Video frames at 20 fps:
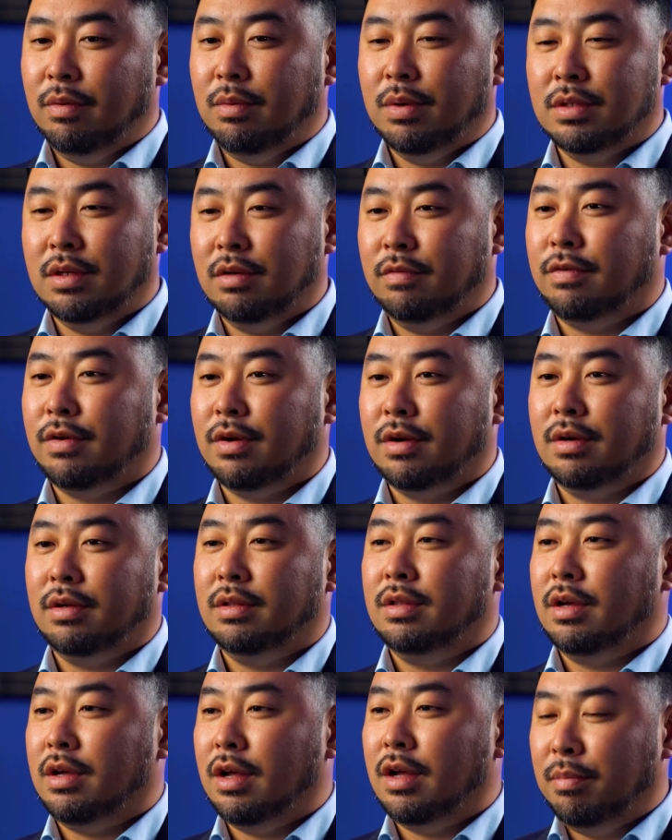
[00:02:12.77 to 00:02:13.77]
it wasn't for
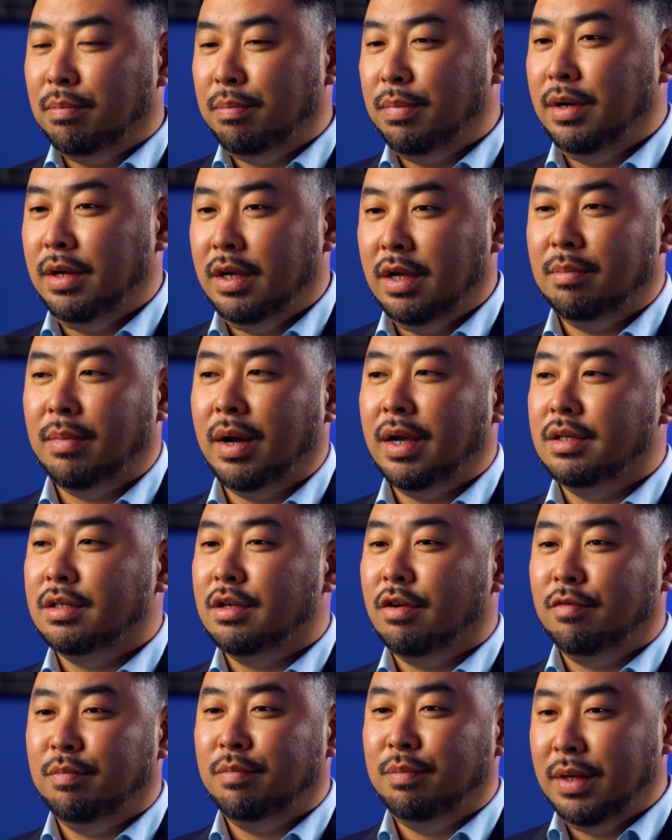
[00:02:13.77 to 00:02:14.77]
the company and
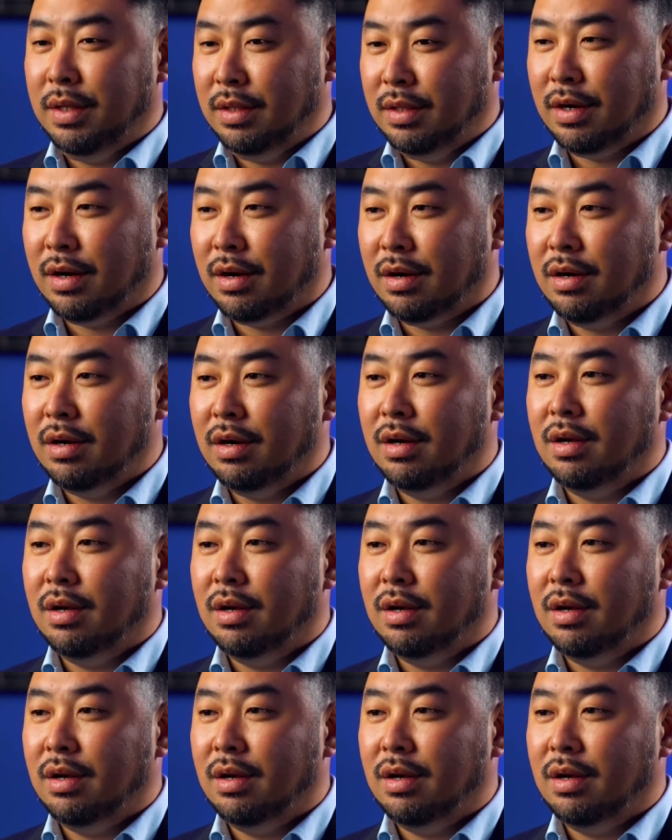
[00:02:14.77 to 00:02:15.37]
myself being there,